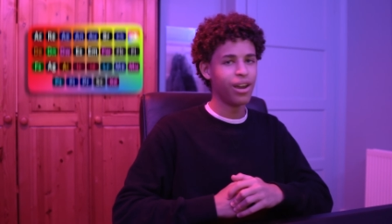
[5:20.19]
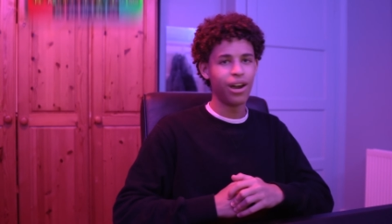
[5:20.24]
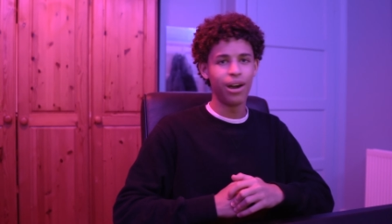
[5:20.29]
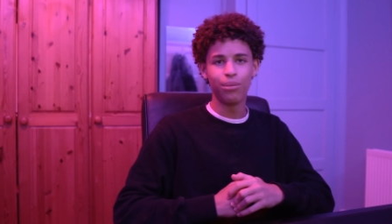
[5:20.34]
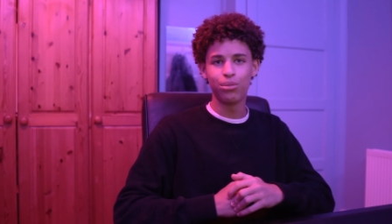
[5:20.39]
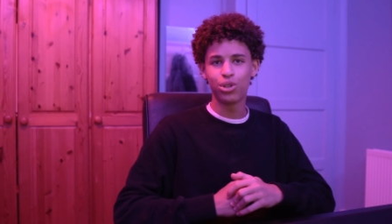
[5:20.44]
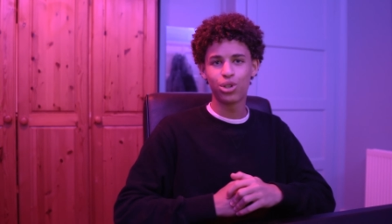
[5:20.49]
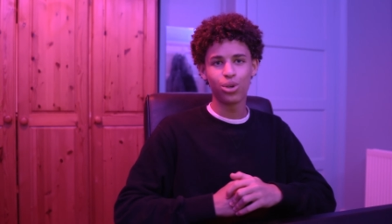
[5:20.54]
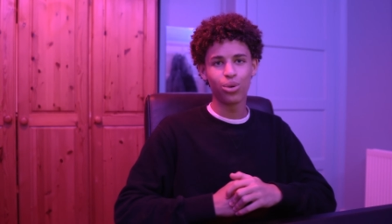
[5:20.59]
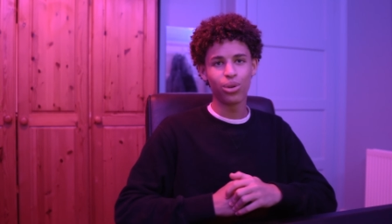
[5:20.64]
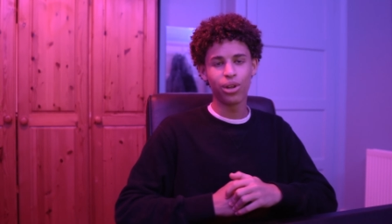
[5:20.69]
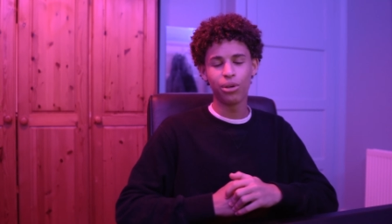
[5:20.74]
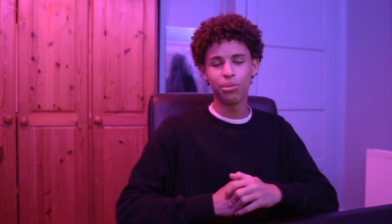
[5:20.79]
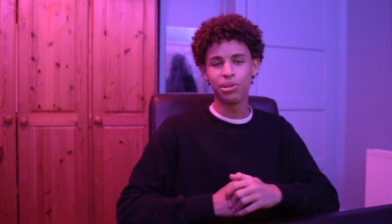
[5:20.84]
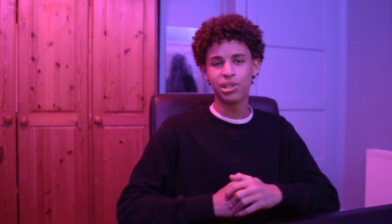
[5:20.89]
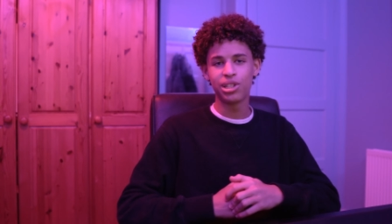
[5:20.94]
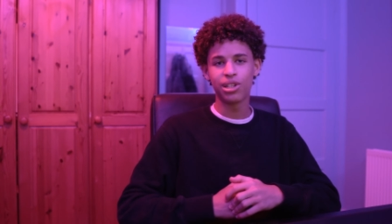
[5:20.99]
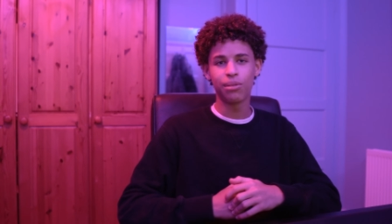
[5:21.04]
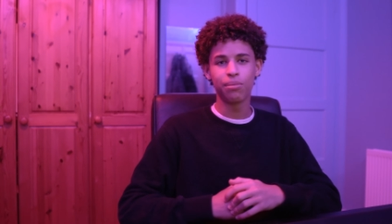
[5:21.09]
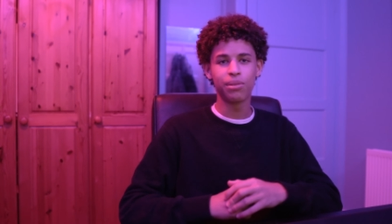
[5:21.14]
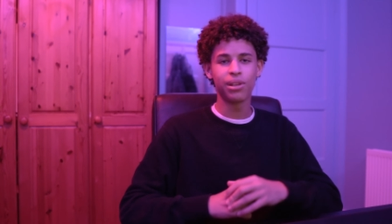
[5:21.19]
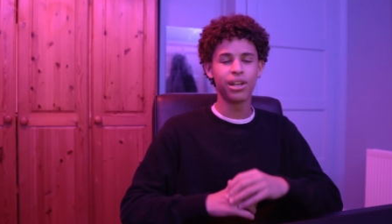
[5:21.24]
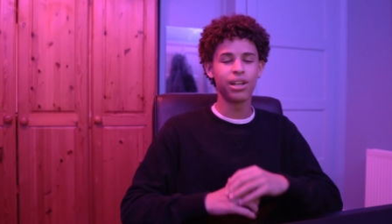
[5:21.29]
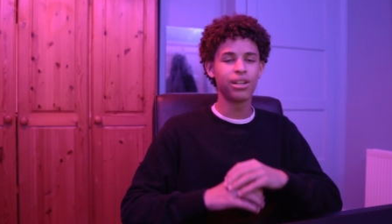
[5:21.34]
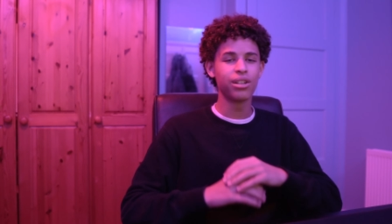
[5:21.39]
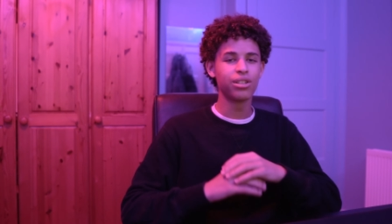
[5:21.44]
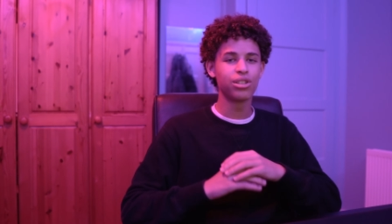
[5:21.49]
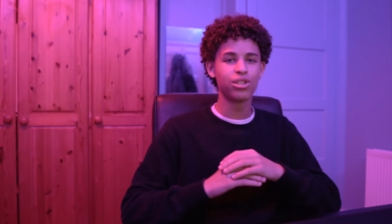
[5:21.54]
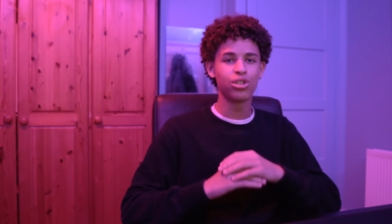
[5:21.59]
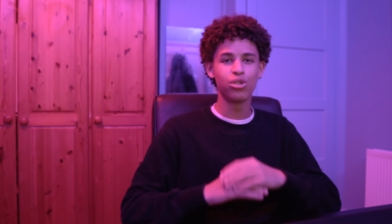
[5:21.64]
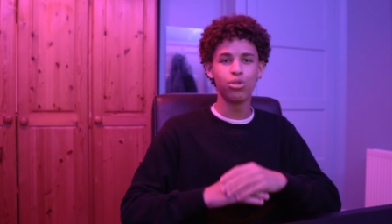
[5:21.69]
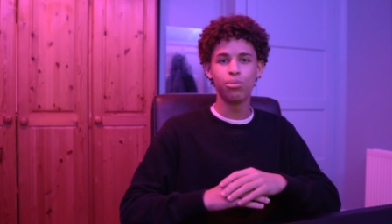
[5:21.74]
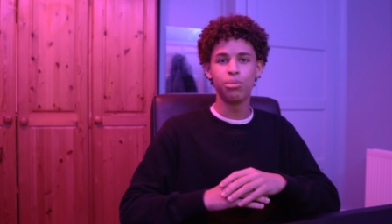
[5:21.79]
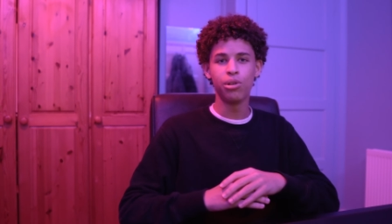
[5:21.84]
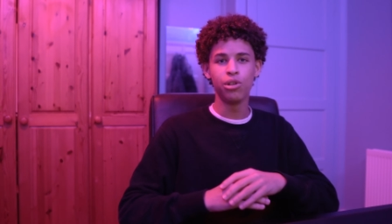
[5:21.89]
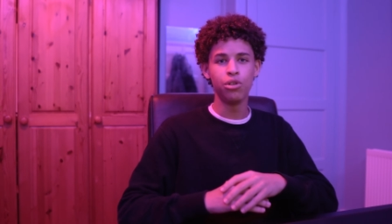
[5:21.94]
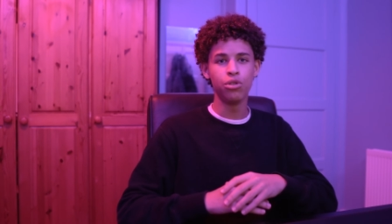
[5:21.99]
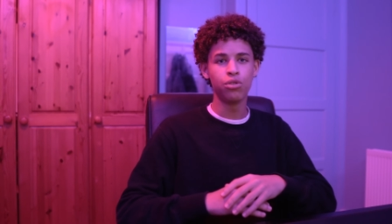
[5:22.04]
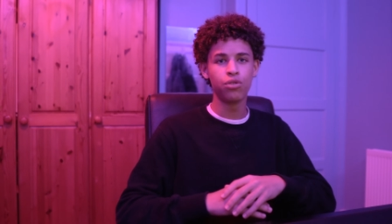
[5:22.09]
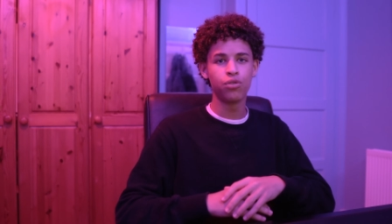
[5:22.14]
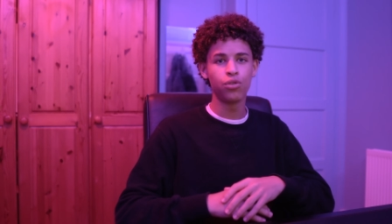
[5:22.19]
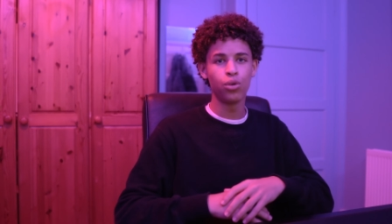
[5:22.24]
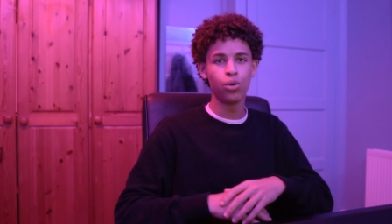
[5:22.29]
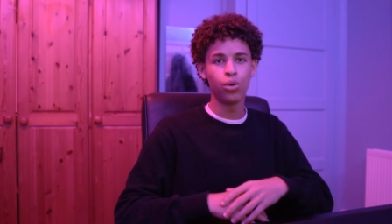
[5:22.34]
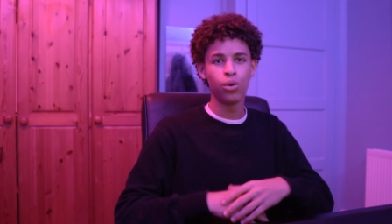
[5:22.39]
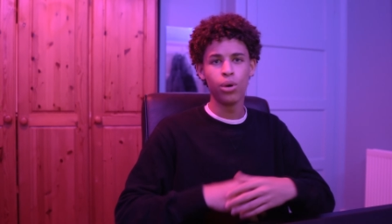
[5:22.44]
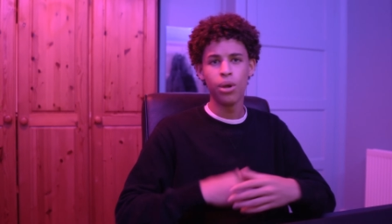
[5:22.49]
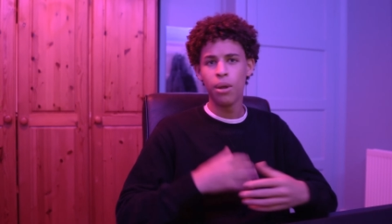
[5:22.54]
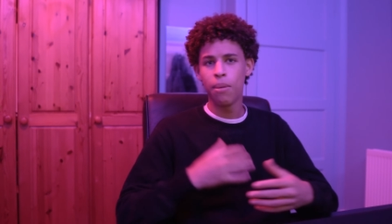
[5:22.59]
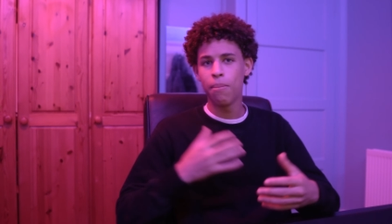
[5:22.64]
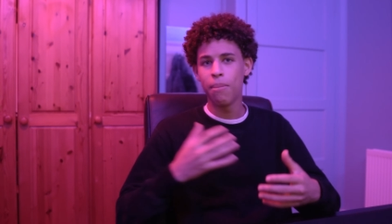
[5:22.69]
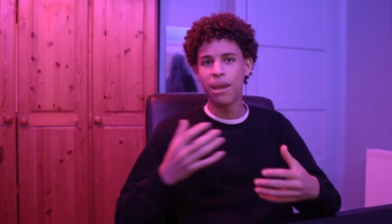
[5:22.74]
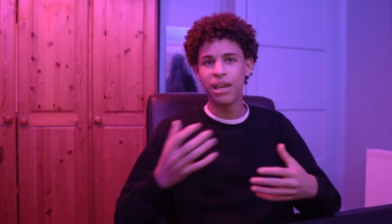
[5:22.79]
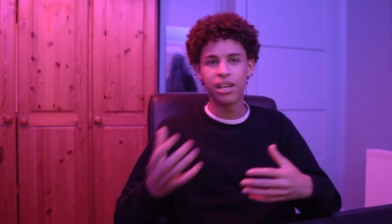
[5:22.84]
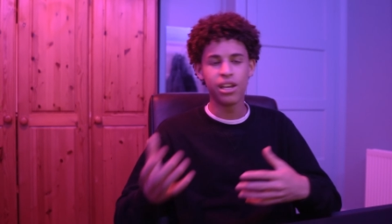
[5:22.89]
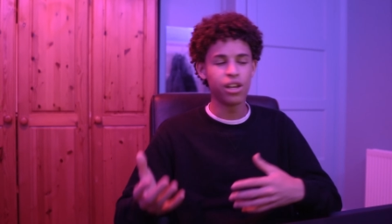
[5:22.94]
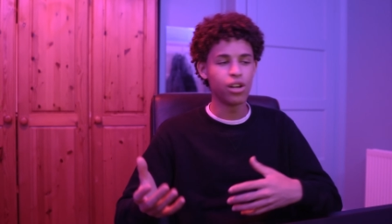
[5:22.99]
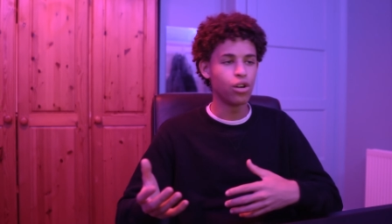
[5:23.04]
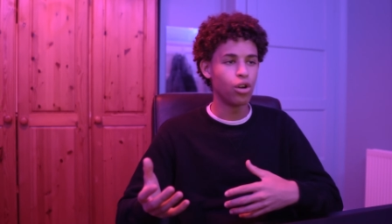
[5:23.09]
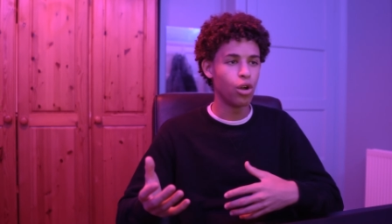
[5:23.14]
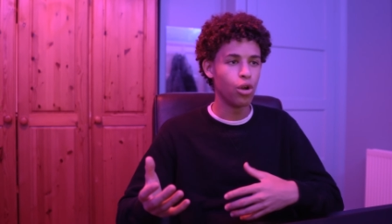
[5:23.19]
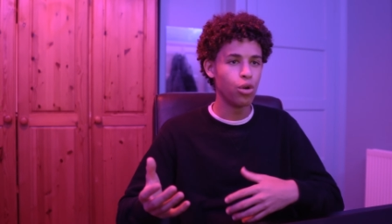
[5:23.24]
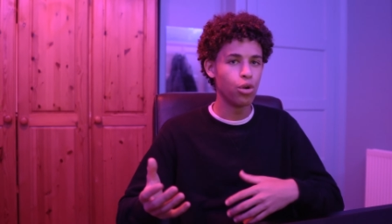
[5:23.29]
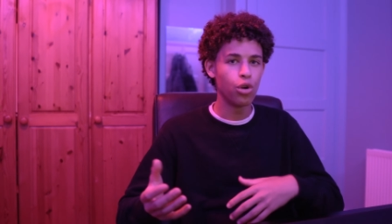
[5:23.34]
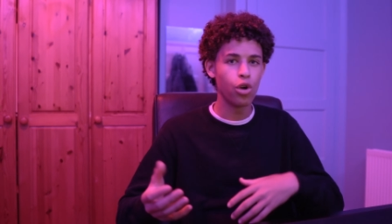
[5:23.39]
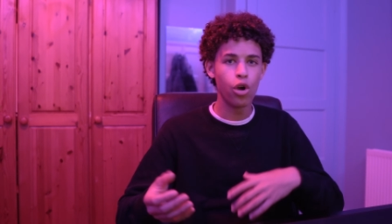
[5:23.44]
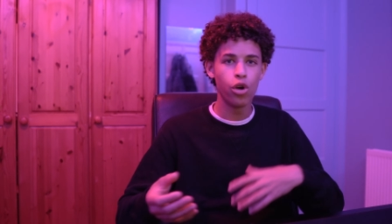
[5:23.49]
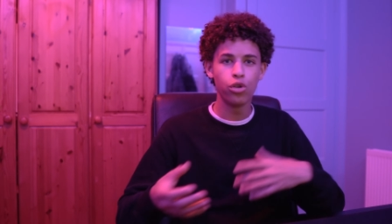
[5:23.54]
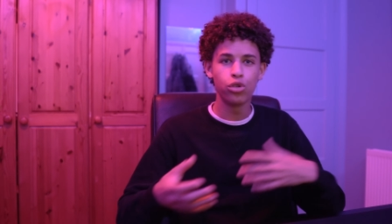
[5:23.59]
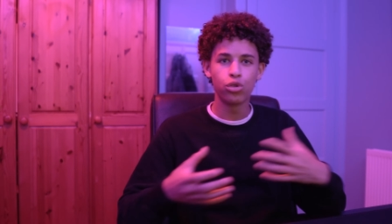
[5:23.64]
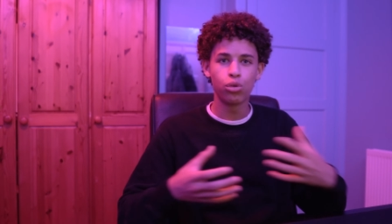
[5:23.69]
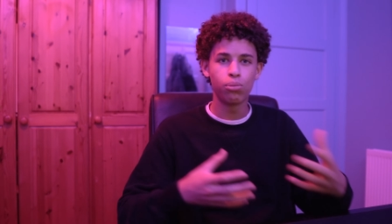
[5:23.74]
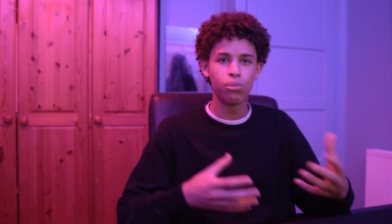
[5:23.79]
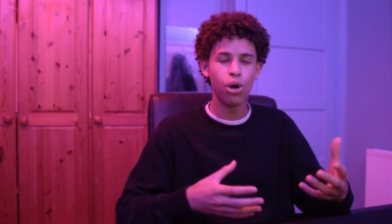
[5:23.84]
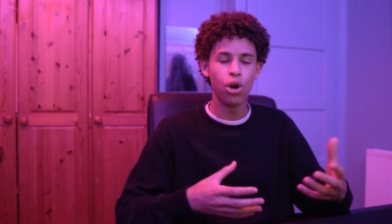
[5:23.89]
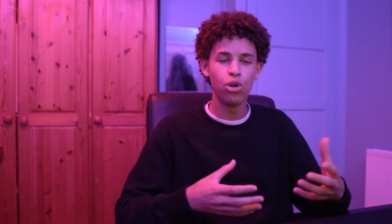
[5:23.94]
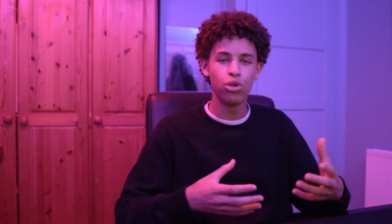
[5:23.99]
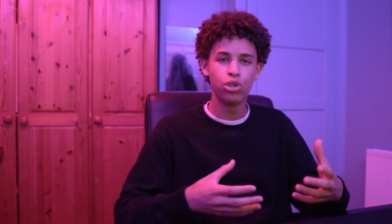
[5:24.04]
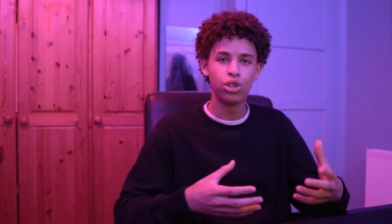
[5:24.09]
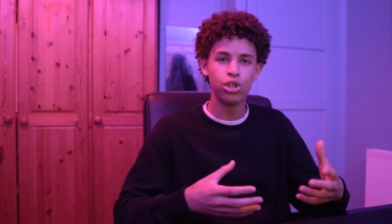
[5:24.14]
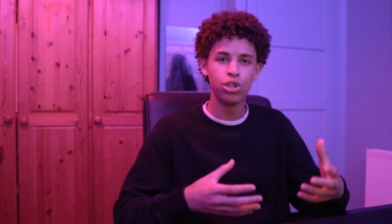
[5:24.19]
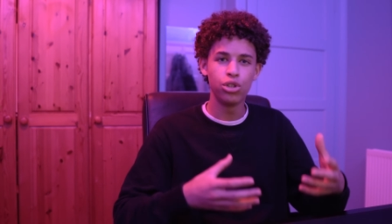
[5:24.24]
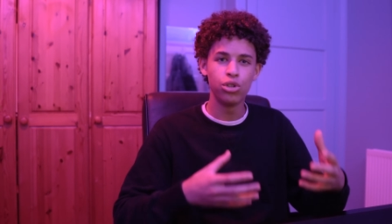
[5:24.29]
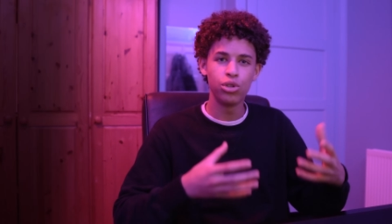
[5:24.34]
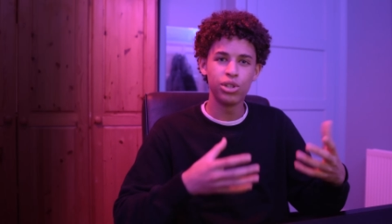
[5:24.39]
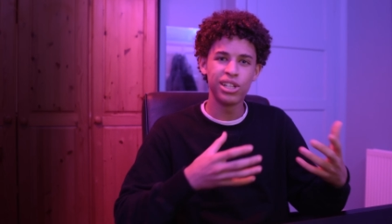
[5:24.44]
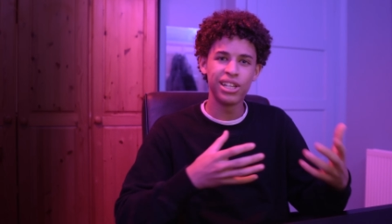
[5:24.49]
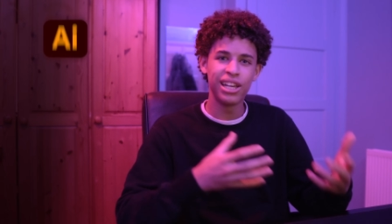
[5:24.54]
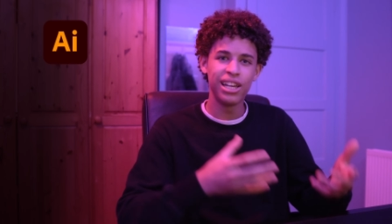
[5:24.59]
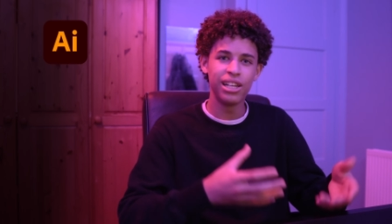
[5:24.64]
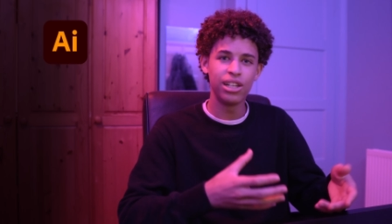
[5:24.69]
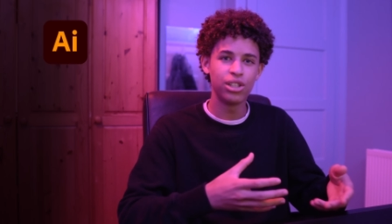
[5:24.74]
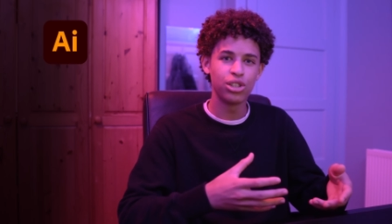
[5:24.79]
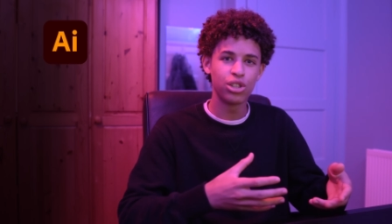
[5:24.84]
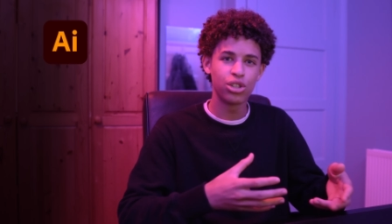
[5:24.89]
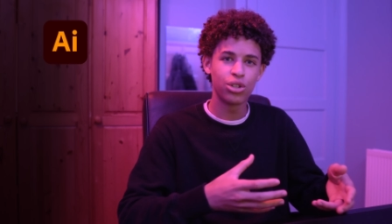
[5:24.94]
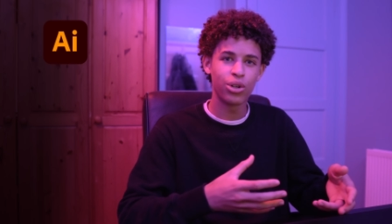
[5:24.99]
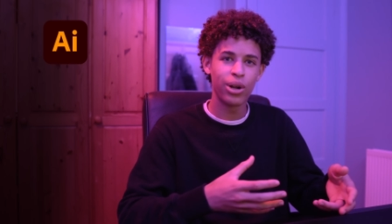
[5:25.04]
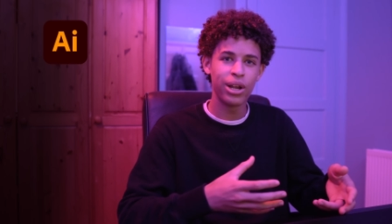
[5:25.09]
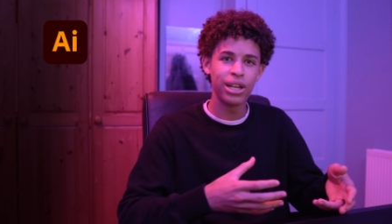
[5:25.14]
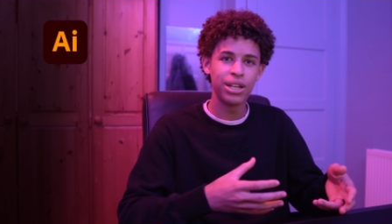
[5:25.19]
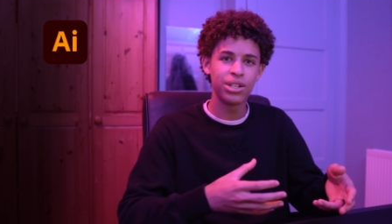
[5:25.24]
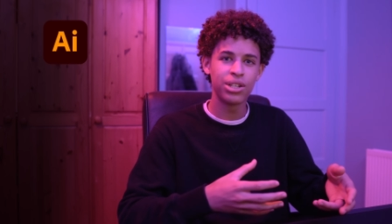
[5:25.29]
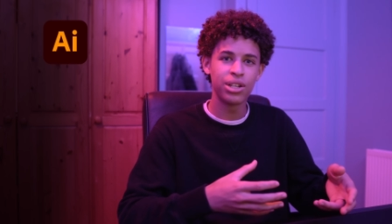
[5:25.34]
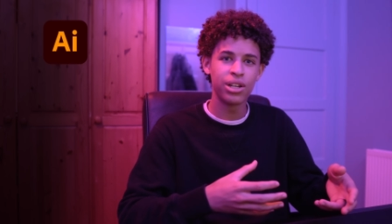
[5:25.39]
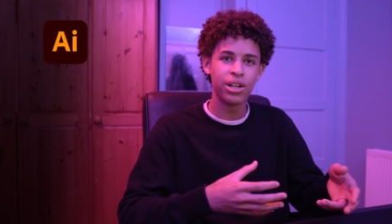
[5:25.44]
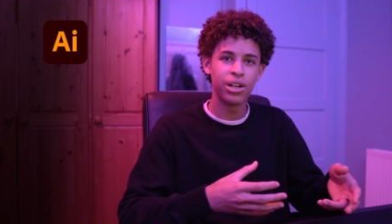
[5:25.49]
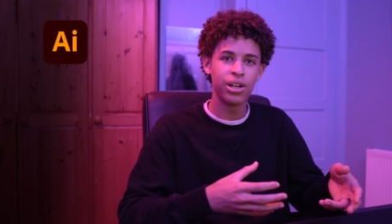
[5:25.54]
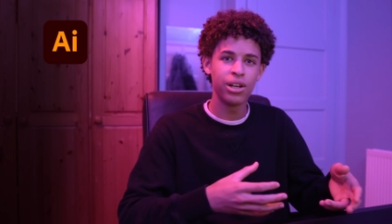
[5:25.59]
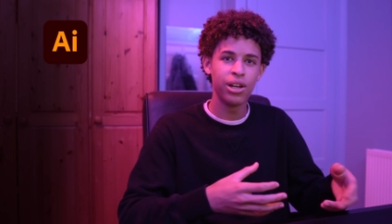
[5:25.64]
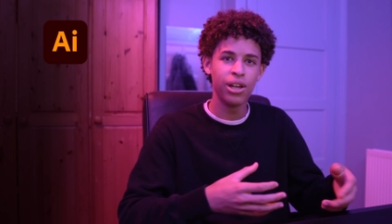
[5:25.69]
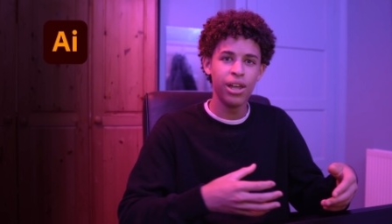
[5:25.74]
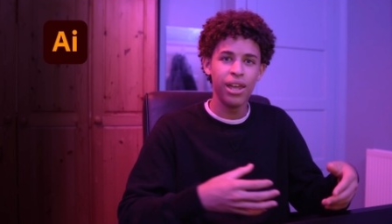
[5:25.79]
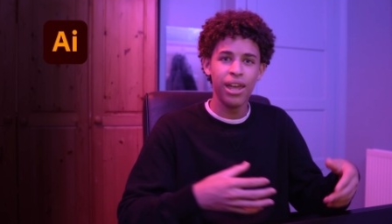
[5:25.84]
I'm sure there'll be something super useful, making logos or posters using Illustrator,